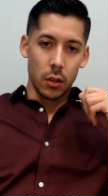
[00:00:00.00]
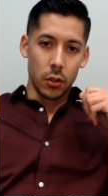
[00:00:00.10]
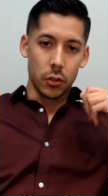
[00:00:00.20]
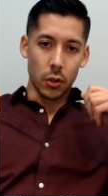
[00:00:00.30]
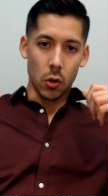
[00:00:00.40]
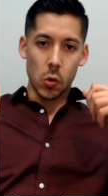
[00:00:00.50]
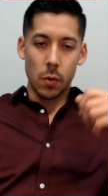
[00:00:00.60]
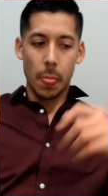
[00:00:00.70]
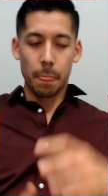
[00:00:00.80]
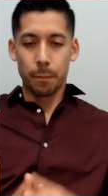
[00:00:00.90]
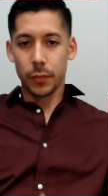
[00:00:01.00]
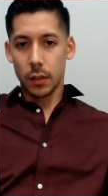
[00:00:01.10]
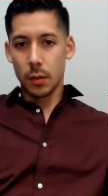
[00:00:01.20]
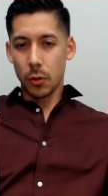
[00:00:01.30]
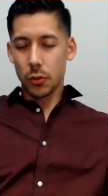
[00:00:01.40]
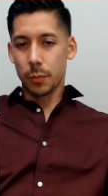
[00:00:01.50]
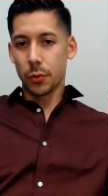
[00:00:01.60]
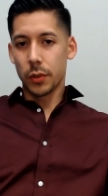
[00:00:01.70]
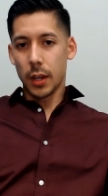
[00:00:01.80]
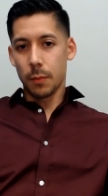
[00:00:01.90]
So the Emotional
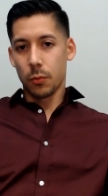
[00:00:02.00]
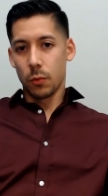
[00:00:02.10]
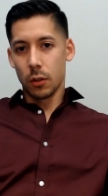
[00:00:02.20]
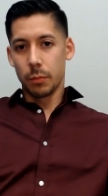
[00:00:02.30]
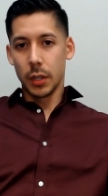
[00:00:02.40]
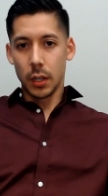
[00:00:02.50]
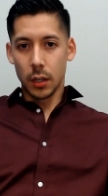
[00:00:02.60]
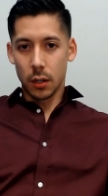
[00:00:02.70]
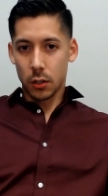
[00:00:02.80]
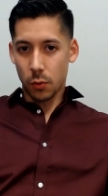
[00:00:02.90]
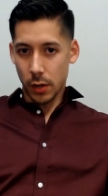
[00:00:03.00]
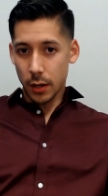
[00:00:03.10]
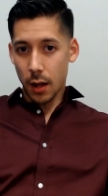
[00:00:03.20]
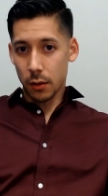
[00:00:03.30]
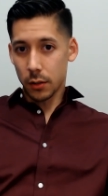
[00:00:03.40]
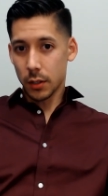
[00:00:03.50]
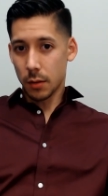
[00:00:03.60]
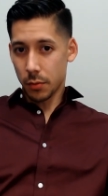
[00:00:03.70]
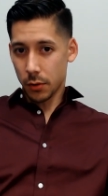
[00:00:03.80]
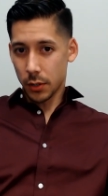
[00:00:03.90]
Boot Camp will be $20 in
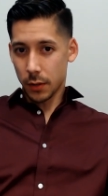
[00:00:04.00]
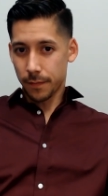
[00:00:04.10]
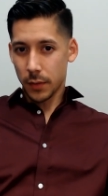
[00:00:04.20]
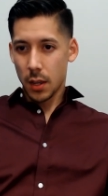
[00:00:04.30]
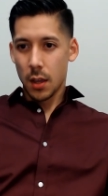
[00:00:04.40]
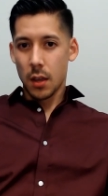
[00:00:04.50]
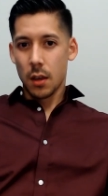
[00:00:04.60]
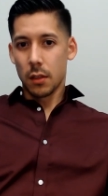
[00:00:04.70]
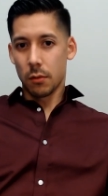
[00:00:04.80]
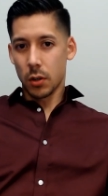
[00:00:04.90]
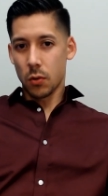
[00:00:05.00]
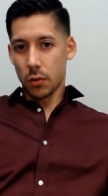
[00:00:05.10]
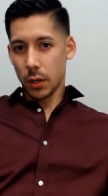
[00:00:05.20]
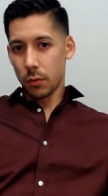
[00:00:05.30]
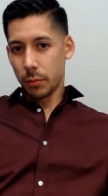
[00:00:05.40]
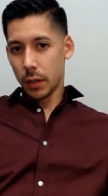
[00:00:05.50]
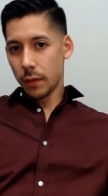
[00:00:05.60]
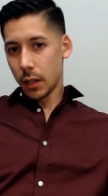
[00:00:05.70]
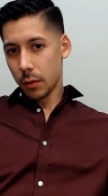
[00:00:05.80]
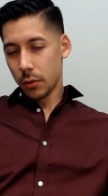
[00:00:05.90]
person. The recording will be
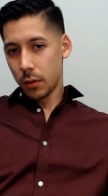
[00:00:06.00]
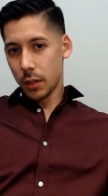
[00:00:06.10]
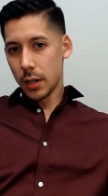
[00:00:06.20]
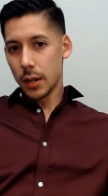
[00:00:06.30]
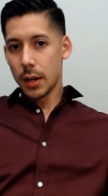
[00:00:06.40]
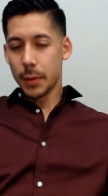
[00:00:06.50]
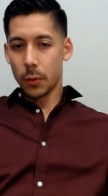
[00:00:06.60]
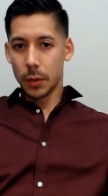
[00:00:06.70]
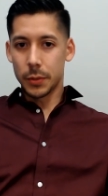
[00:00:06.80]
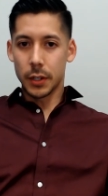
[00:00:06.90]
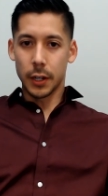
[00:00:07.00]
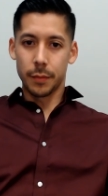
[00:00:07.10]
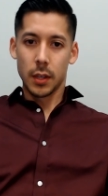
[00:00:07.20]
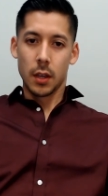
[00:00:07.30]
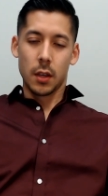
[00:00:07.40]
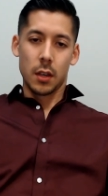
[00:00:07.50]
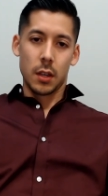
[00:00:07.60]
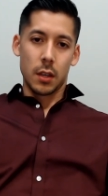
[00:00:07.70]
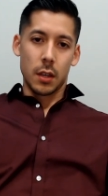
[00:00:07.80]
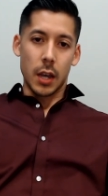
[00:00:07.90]
available on my website
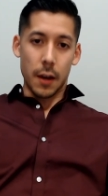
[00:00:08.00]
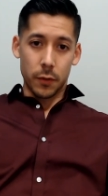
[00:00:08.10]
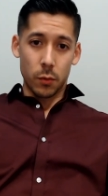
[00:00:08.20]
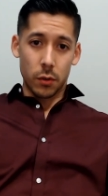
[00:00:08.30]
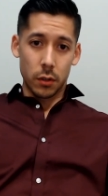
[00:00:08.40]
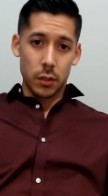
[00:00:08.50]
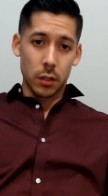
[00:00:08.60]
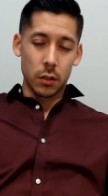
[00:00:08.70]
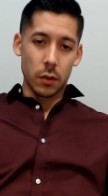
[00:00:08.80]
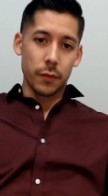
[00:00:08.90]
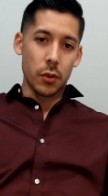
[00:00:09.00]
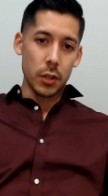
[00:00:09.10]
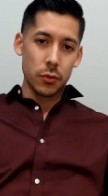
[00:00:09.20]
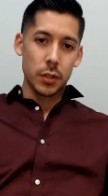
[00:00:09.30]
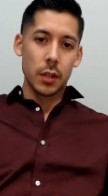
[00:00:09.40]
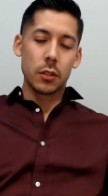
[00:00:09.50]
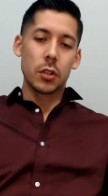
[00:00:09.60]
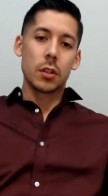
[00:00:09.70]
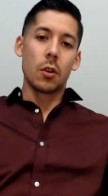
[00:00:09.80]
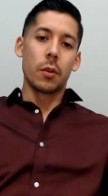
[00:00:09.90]
afterwards. So if you're interested,
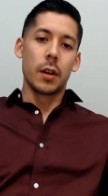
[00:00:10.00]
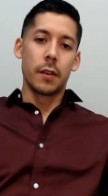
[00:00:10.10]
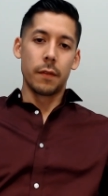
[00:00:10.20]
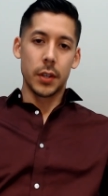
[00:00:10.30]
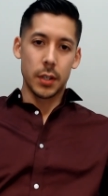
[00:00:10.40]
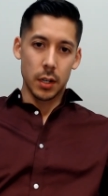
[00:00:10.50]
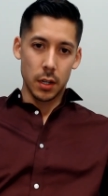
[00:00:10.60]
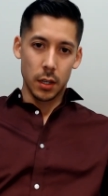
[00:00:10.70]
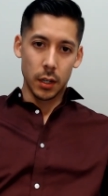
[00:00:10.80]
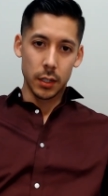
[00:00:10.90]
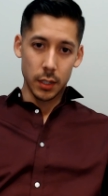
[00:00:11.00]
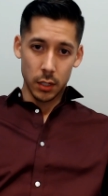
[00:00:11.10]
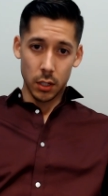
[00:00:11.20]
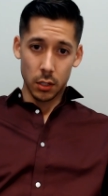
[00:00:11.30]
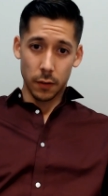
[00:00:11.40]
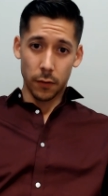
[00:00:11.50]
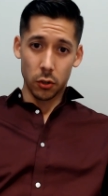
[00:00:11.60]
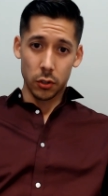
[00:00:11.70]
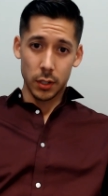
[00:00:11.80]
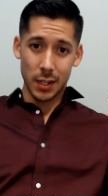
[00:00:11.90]
just go visit
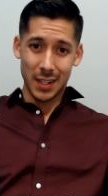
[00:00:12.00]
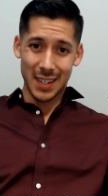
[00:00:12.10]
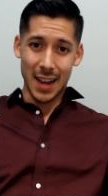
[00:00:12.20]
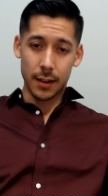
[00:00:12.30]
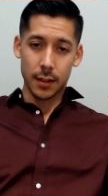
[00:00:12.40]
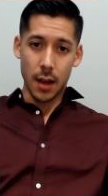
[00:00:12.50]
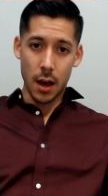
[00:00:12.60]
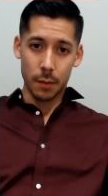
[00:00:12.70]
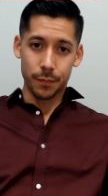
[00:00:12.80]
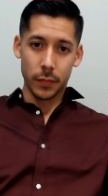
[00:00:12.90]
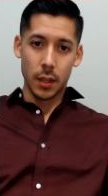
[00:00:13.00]
existencefirst.com.